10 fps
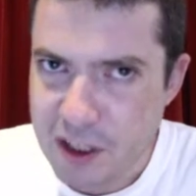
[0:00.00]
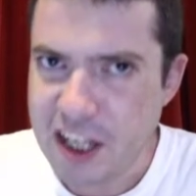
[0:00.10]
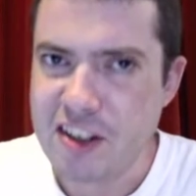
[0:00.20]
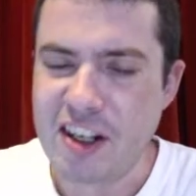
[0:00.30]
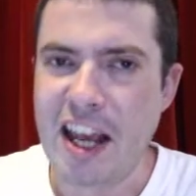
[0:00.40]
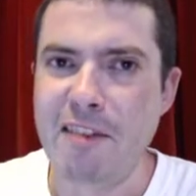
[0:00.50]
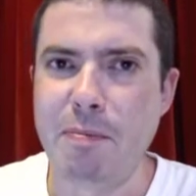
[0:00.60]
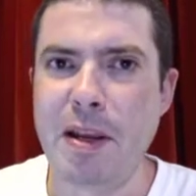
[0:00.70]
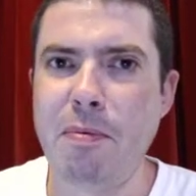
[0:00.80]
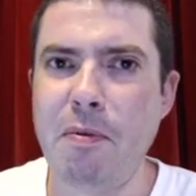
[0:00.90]
enslaved
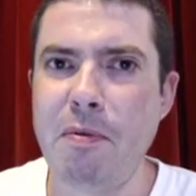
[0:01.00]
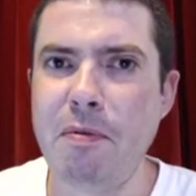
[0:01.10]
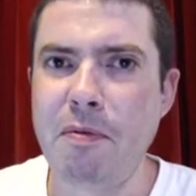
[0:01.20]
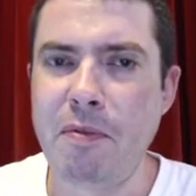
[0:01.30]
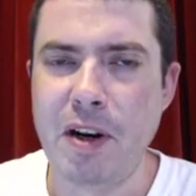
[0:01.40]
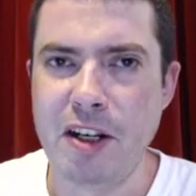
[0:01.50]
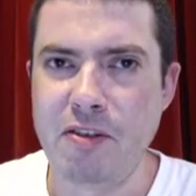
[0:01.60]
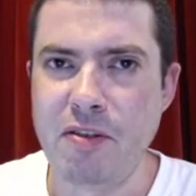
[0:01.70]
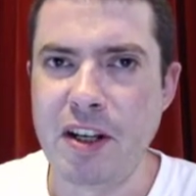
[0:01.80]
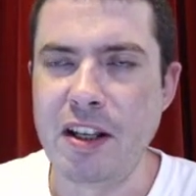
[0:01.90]
people for
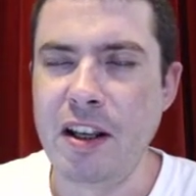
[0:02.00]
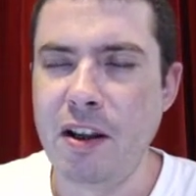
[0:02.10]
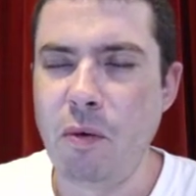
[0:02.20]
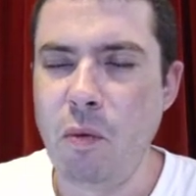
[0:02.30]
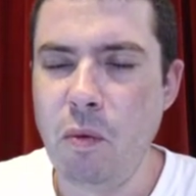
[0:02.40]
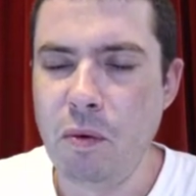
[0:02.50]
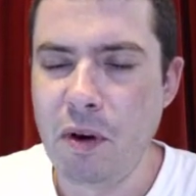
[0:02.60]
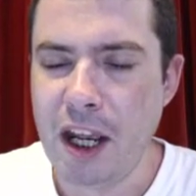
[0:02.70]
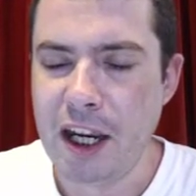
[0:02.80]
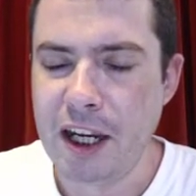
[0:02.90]
history.
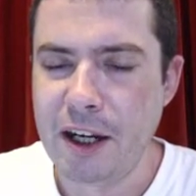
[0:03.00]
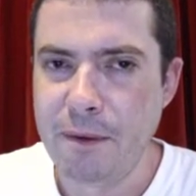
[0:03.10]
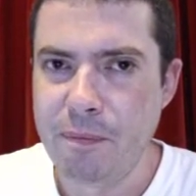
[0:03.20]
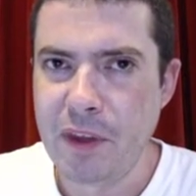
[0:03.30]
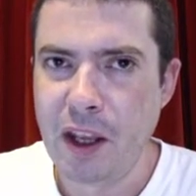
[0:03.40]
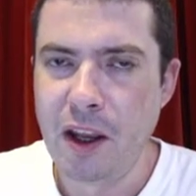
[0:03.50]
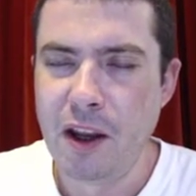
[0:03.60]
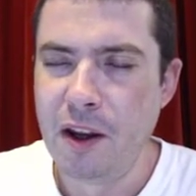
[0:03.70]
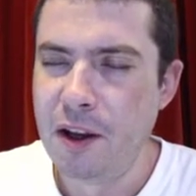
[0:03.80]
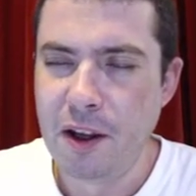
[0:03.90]
Like,
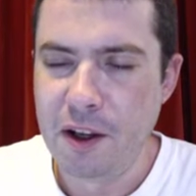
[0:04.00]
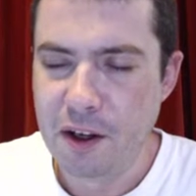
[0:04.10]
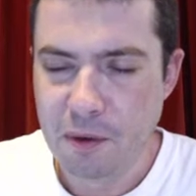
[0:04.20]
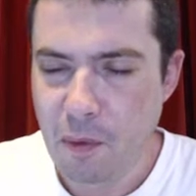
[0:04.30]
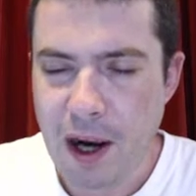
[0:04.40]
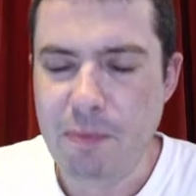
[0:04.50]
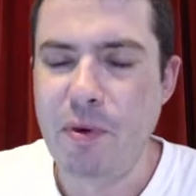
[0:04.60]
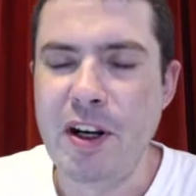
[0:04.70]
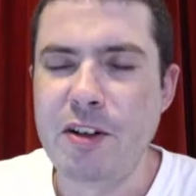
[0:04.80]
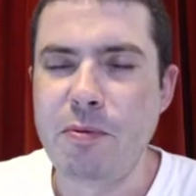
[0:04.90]
white
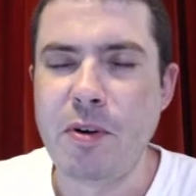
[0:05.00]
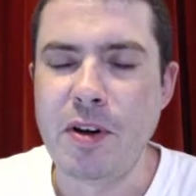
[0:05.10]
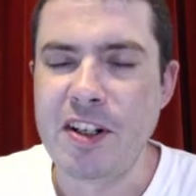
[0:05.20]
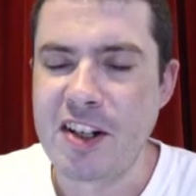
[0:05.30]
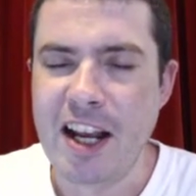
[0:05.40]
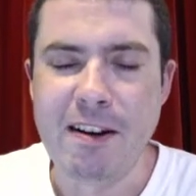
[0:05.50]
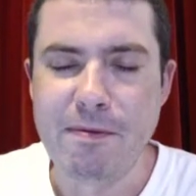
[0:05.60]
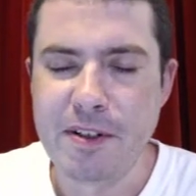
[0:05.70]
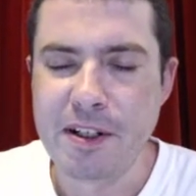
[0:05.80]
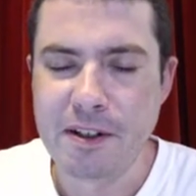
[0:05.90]
British were
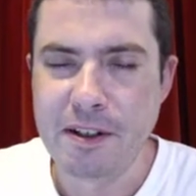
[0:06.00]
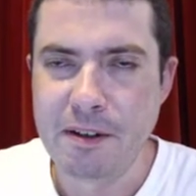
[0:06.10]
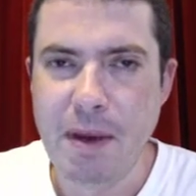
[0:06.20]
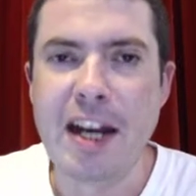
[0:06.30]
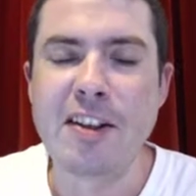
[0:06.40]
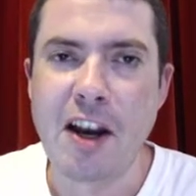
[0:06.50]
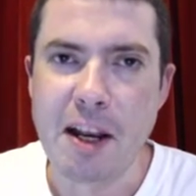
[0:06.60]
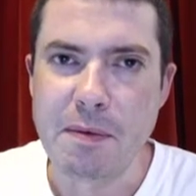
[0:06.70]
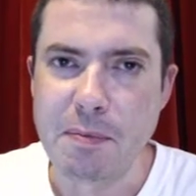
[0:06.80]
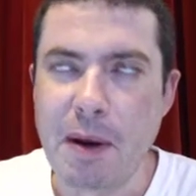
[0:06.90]
enslaved many
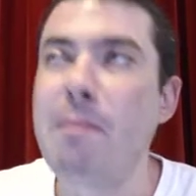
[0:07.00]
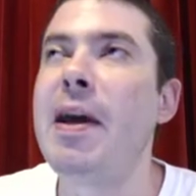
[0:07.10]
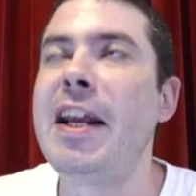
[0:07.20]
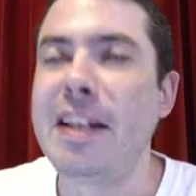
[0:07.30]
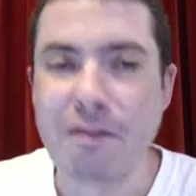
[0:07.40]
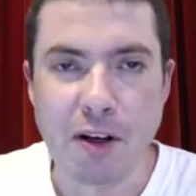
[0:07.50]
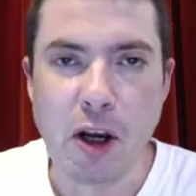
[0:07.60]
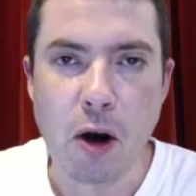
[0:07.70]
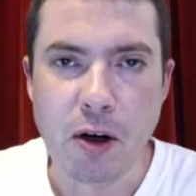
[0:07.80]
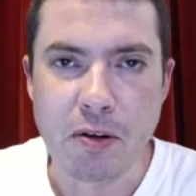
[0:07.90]
times by many different
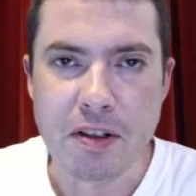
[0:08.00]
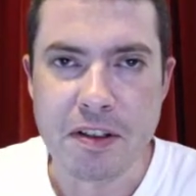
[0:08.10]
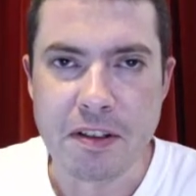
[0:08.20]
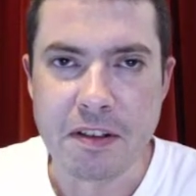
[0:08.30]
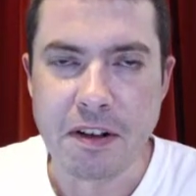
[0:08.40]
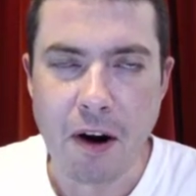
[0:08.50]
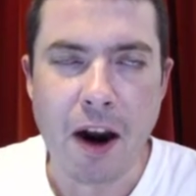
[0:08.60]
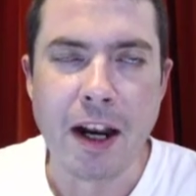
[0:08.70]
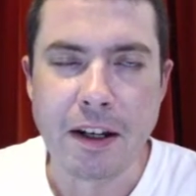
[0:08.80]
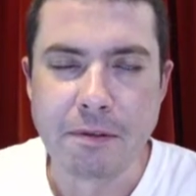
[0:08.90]
conquerors, all
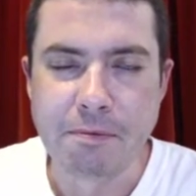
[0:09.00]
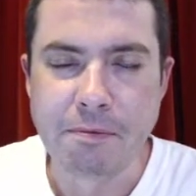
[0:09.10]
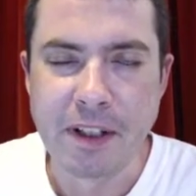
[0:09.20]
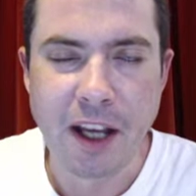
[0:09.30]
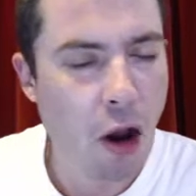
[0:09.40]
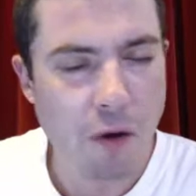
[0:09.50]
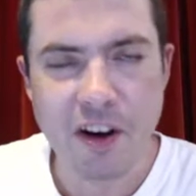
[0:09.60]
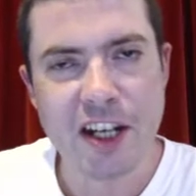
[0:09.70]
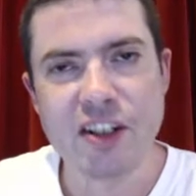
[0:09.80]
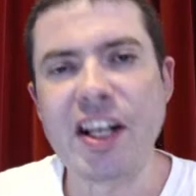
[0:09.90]
right? Over
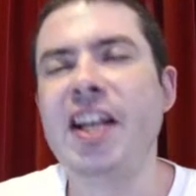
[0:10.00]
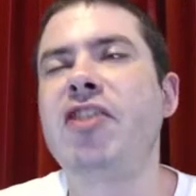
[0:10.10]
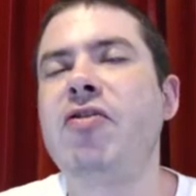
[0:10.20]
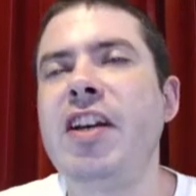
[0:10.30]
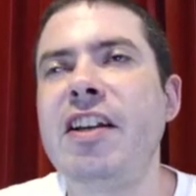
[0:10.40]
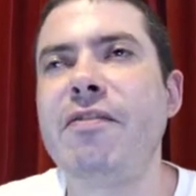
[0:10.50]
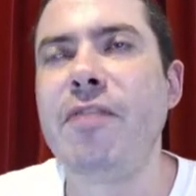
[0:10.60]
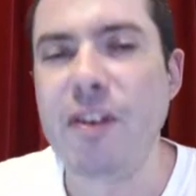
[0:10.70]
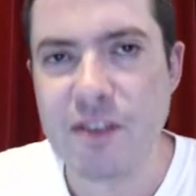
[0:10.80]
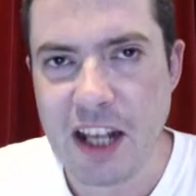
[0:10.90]
history is
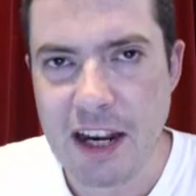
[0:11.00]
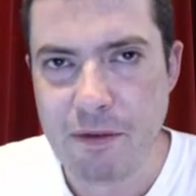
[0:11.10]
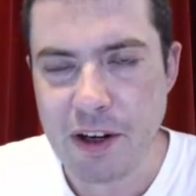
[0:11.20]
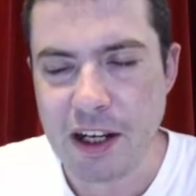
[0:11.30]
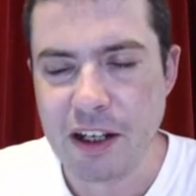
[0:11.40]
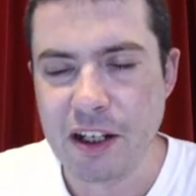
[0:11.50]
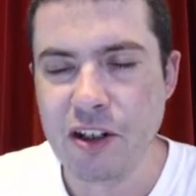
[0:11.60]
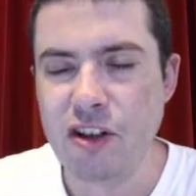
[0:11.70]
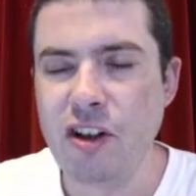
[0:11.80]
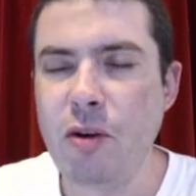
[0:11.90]
full of slavery.
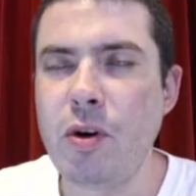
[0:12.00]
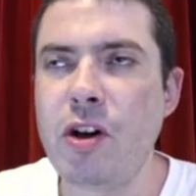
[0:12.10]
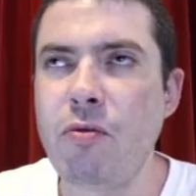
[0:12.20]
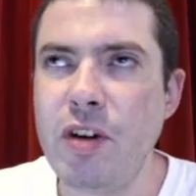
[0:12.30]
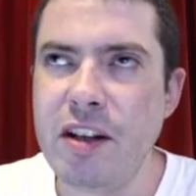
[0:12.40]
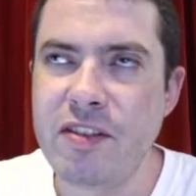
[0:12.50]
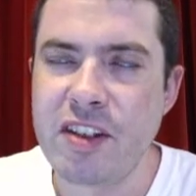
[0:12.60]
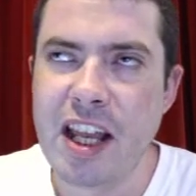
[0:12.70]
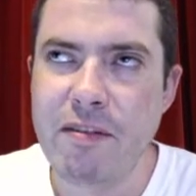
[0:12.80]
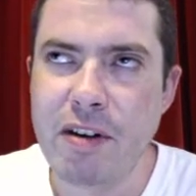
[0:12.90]
And do you know what got rid of
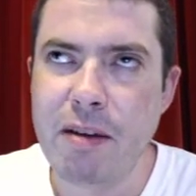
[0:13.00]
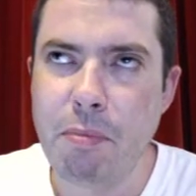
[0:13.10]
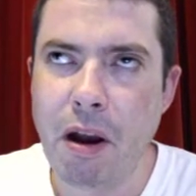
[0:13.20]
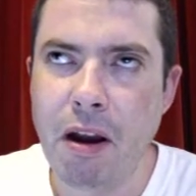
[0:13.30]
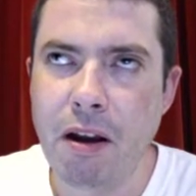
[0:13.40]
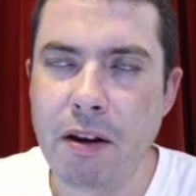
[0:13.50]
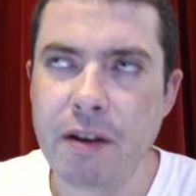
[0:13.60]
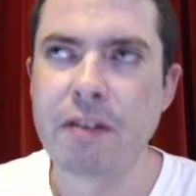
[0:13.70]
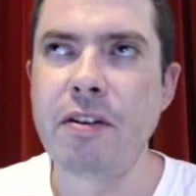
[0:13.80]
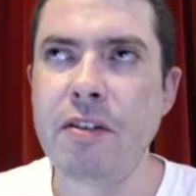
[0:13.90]
slavery in part?
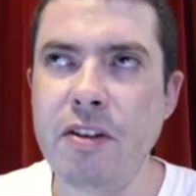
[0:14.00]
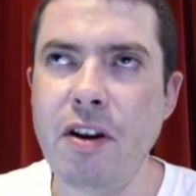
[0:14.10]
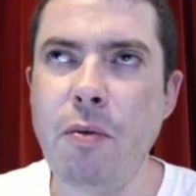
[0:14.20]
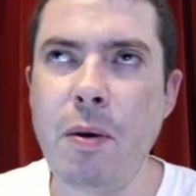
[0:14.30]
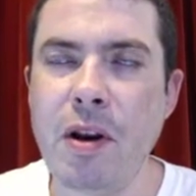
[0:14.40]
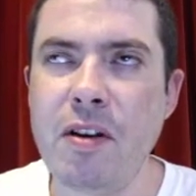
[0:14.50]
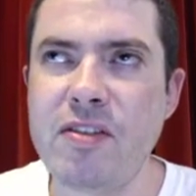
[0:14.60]
Do you know why we don't have